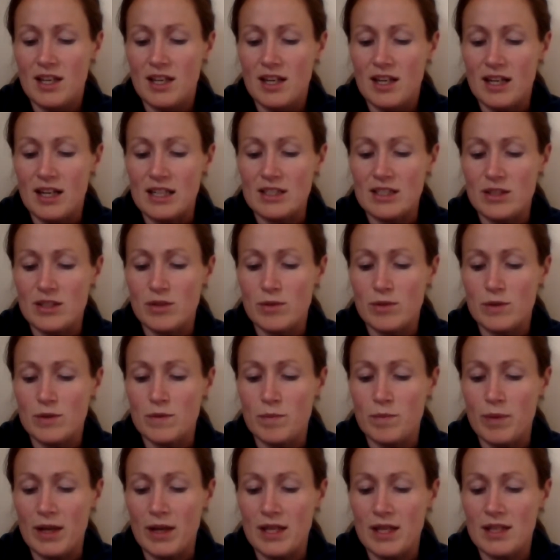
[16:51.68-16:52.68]
and who is
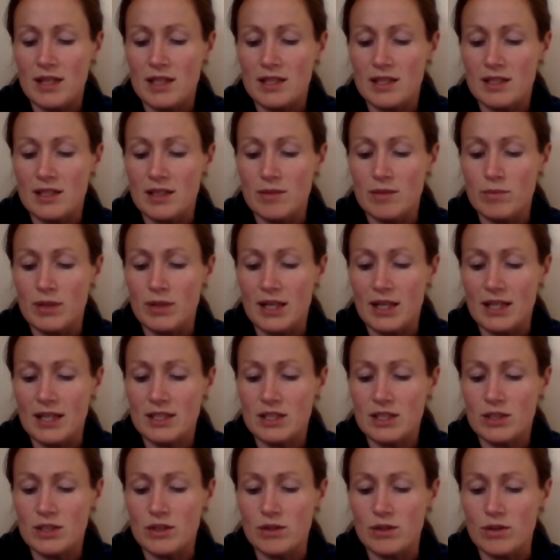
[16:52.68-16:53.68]
bathed in
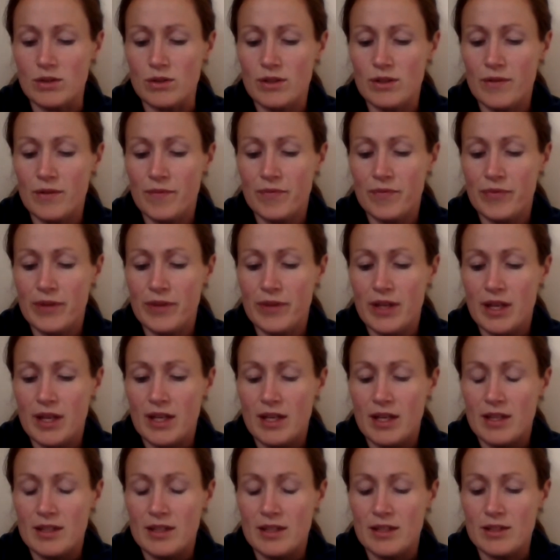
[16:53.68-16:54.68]
beatitude,
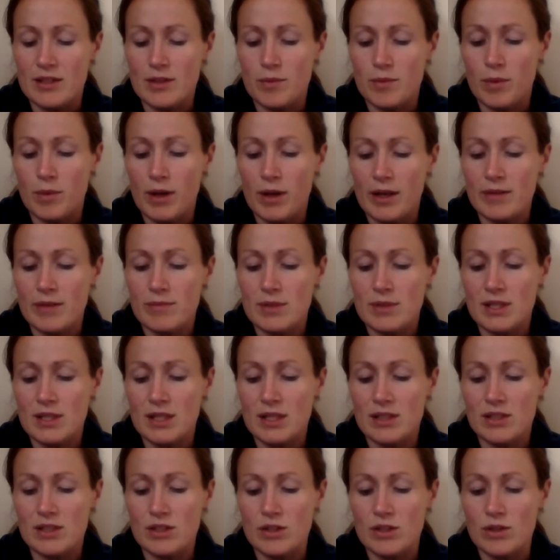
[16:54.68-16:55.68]
the sublime
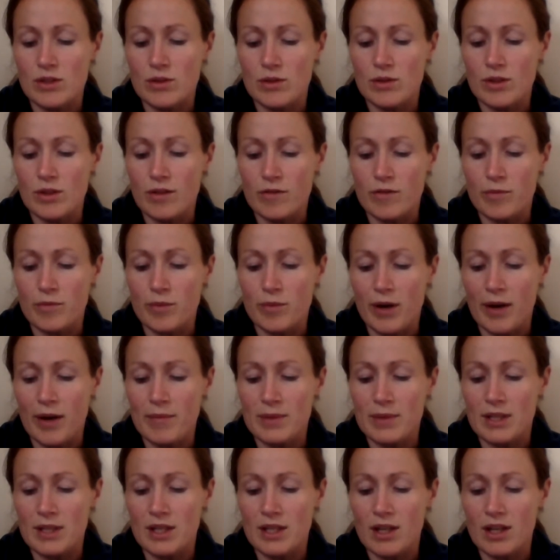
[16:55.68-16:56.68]
certitude of
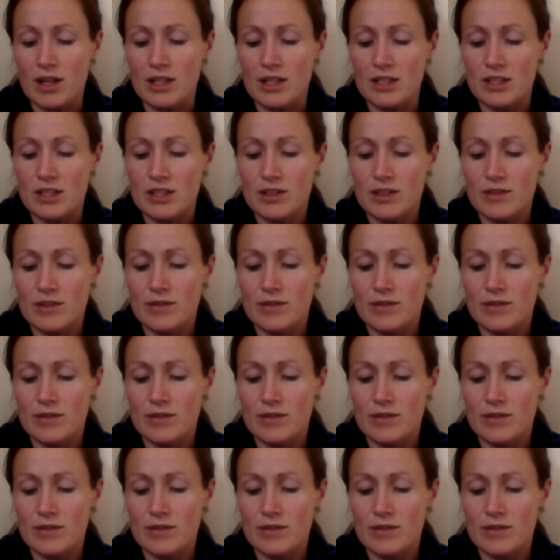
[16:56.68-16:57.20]
Brahman knowledge.